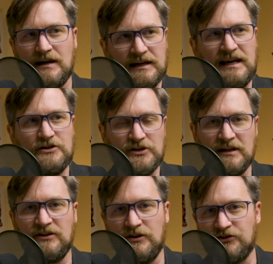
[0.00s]

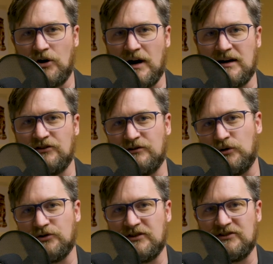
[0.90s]
Occasionally they'll start out as a
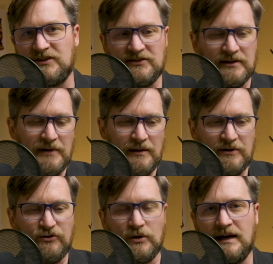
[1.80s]
first assistant, maybe
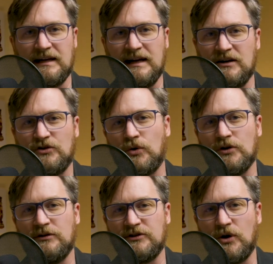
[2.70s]
for like an
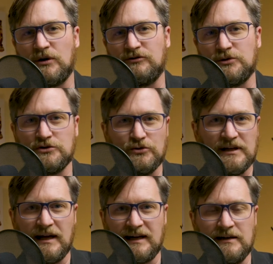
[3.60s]
editorial photographer doing
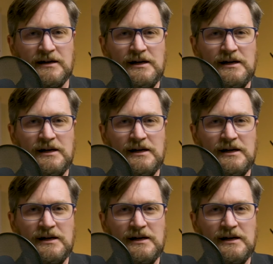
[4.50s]
like a